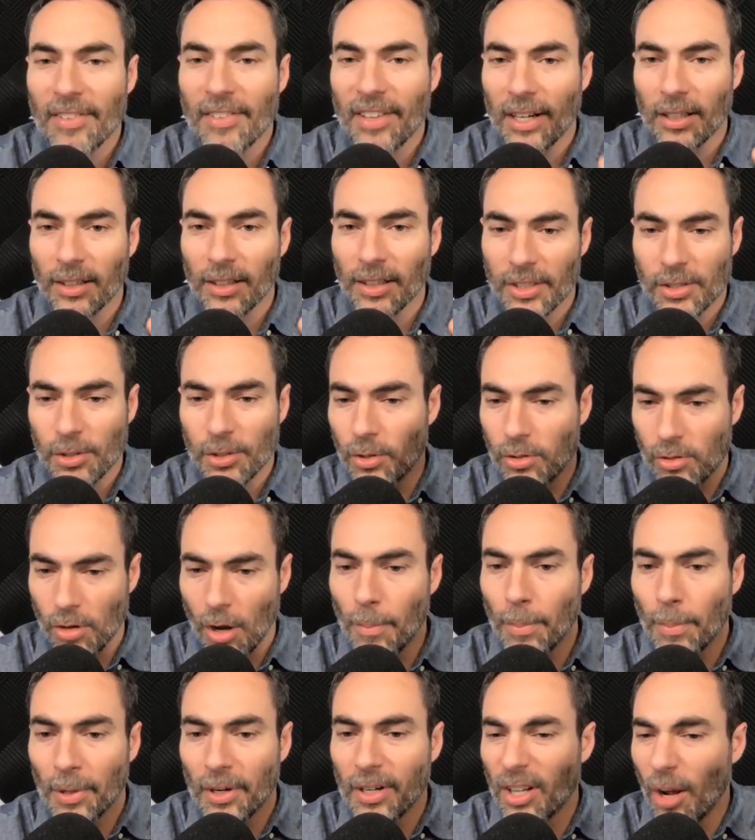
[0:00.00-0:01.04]
got a link to it, so
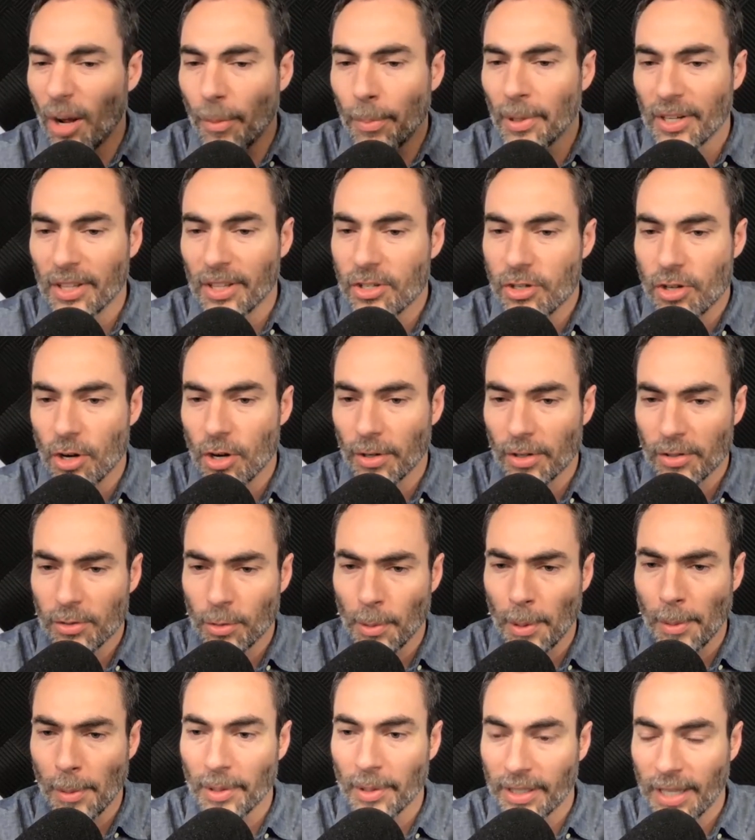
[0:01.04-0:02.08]
I'll put it in the show notes for
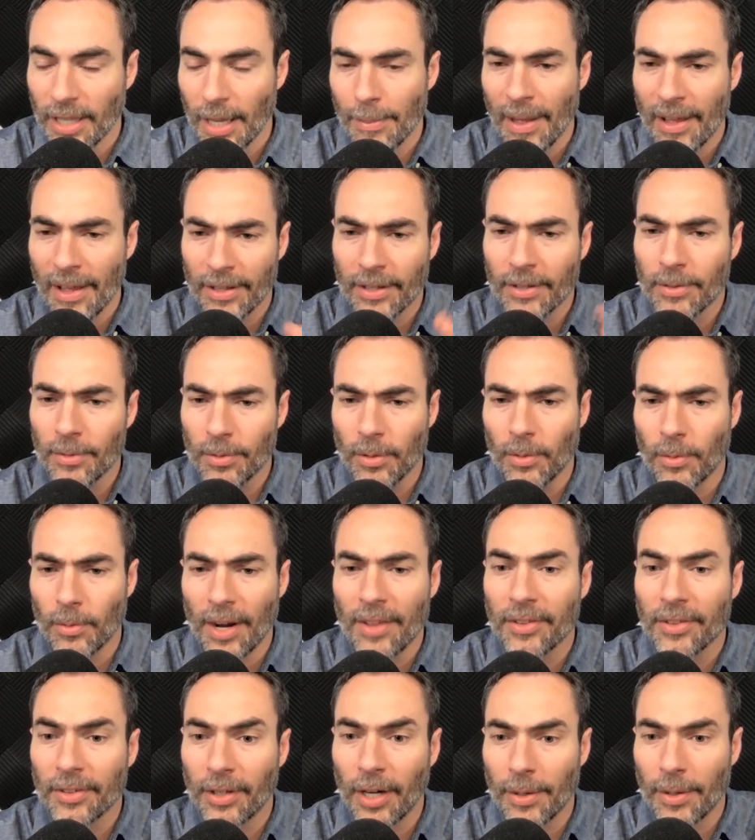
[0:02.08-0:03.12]
people. It came out
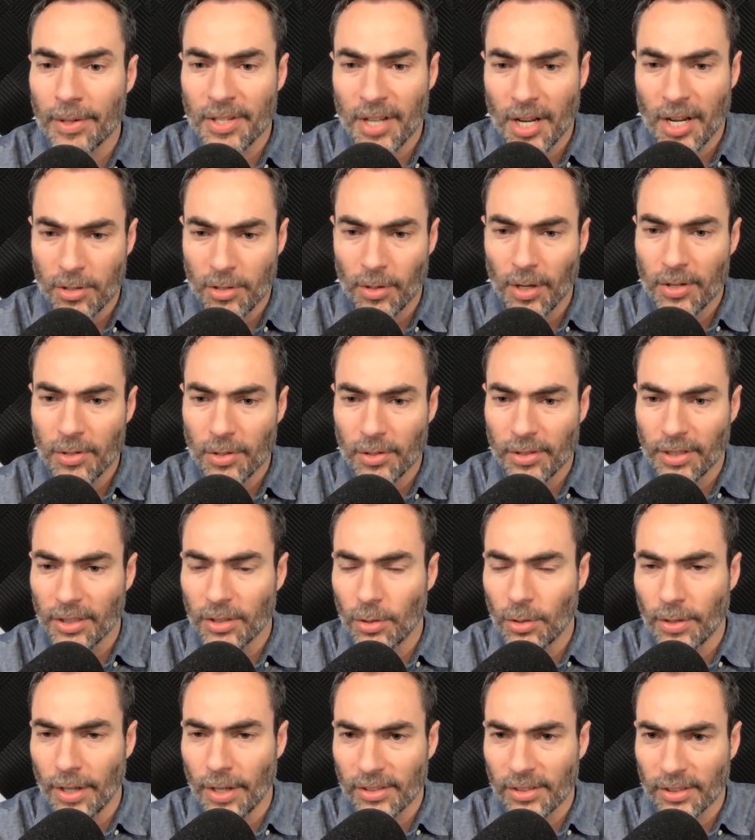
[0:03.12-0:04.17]
around the Great Recession, right? So it was like
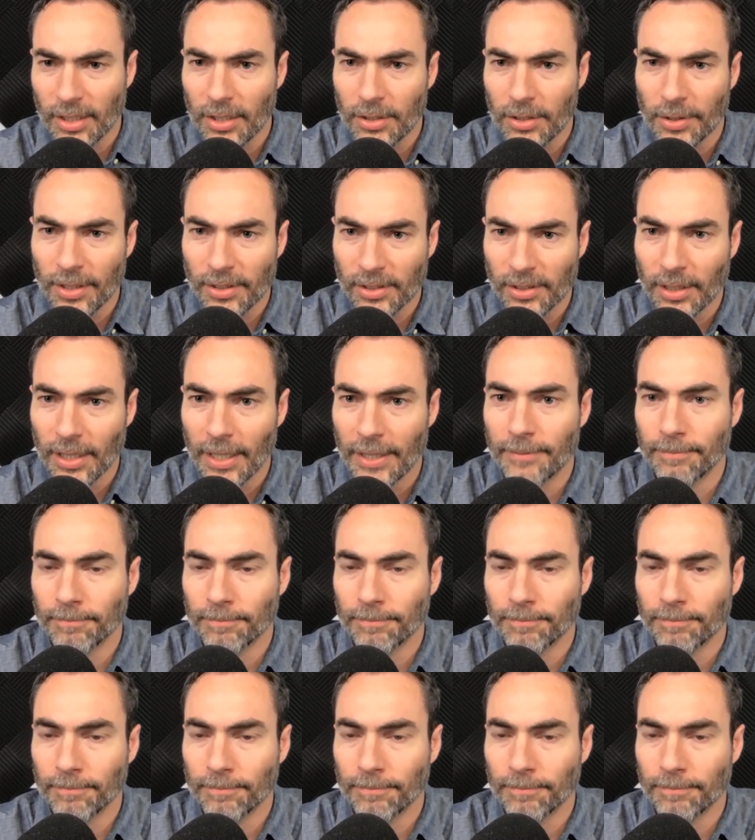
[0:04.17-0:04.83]
2008, 2009.